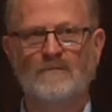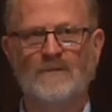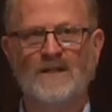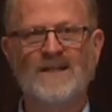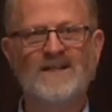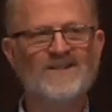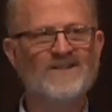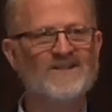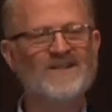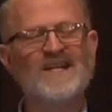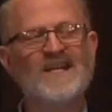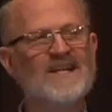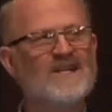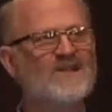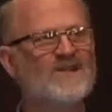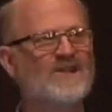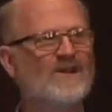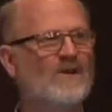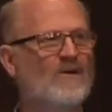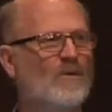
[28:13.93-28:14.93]
He
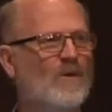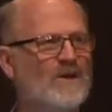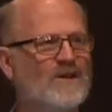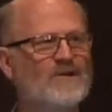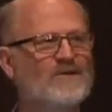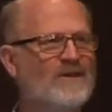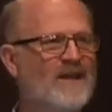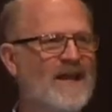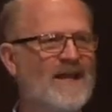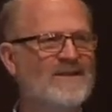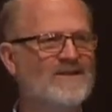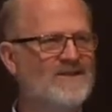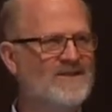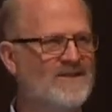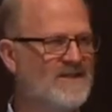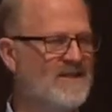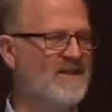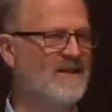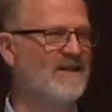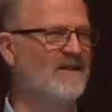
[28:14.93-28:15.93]
sees what you can't
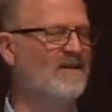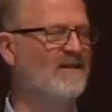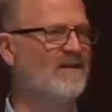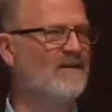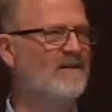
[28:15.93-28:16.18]
see.